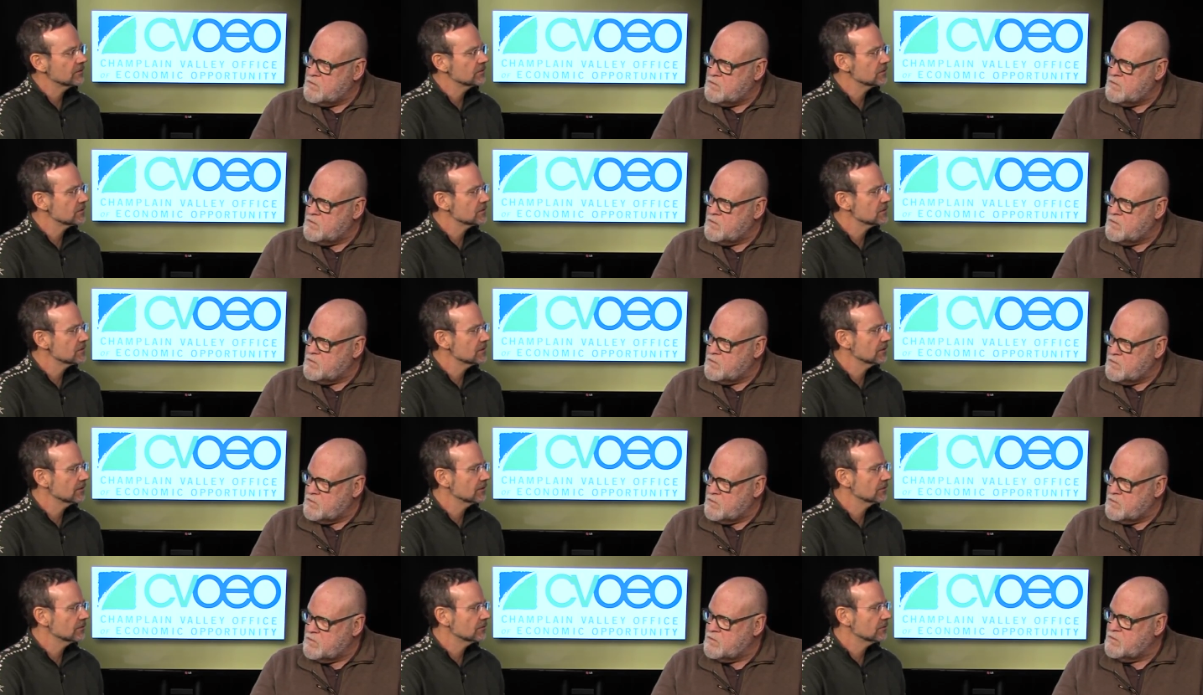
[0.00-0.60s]
Speaker 1: that just
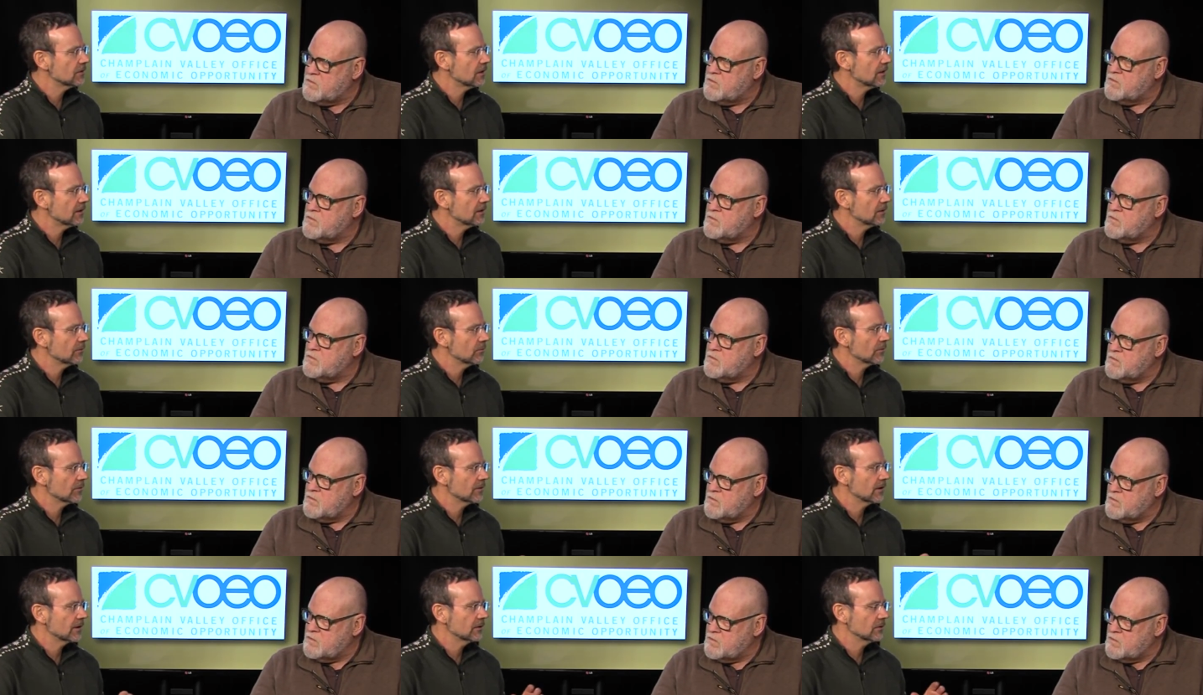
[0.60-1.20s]
did a study
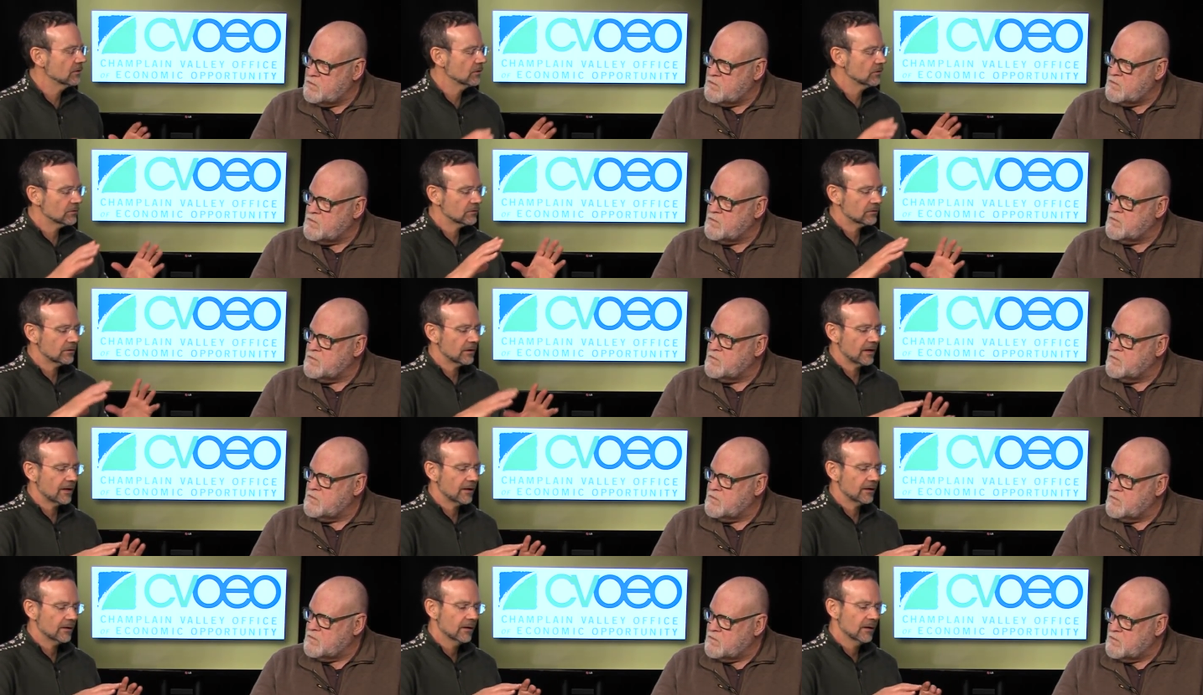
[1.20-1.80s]
where they looked
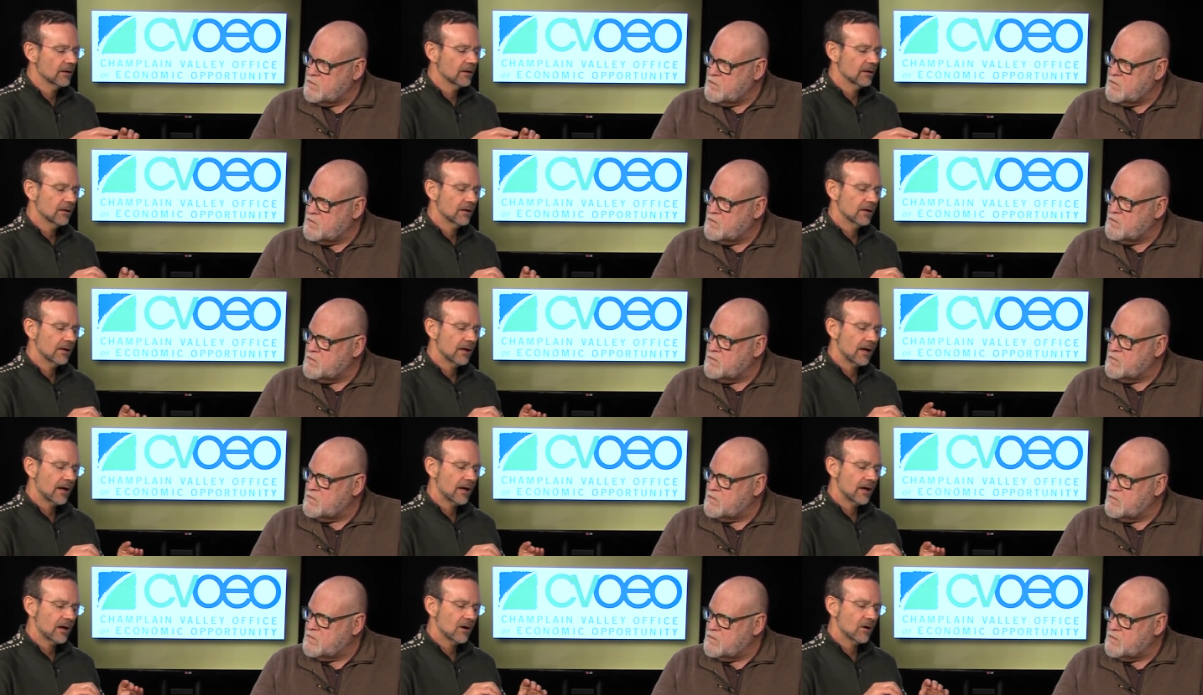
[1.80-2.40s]
at
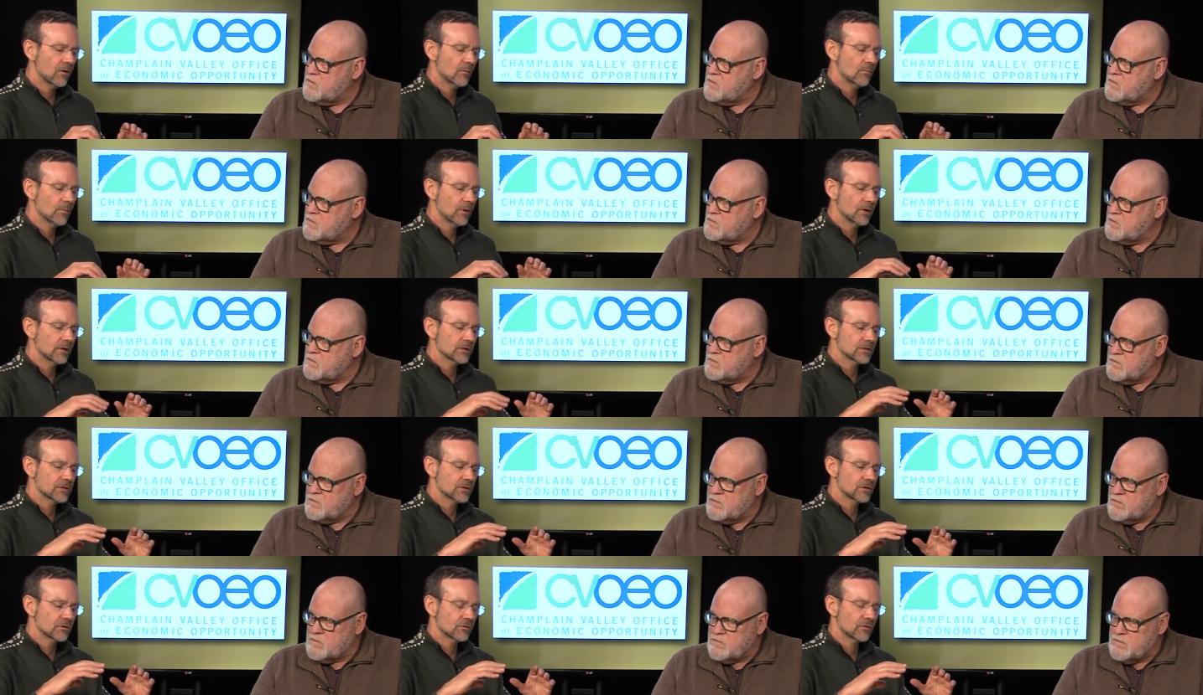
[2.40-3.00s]
how
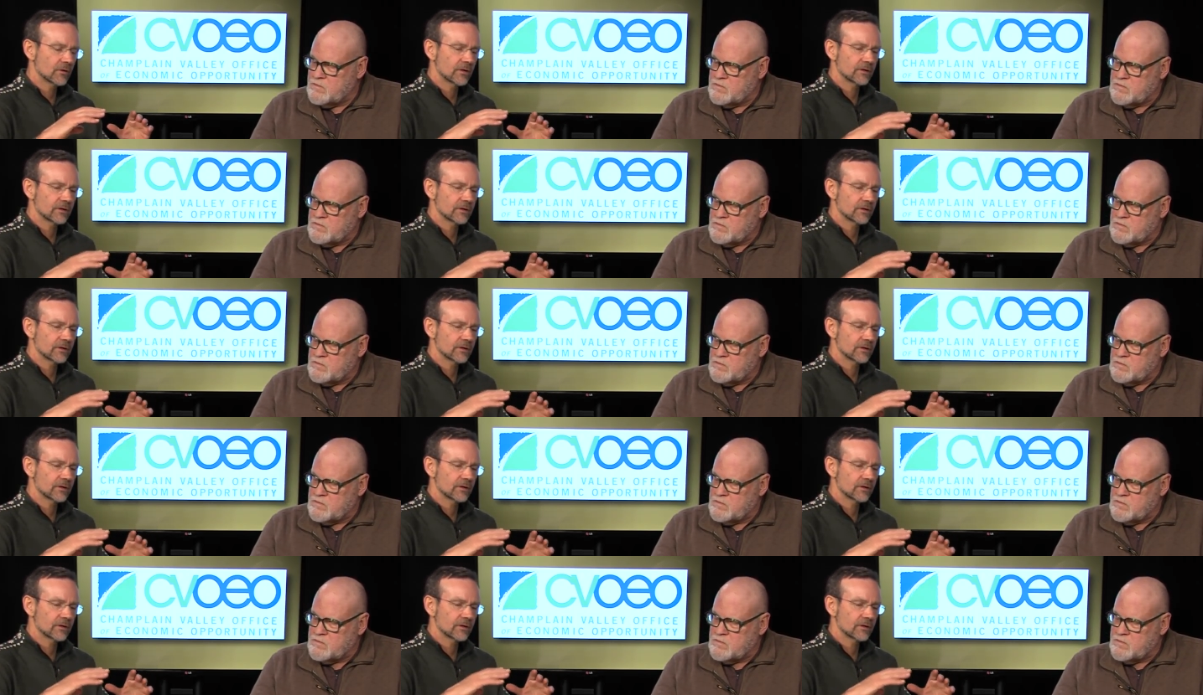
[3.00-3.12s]
much your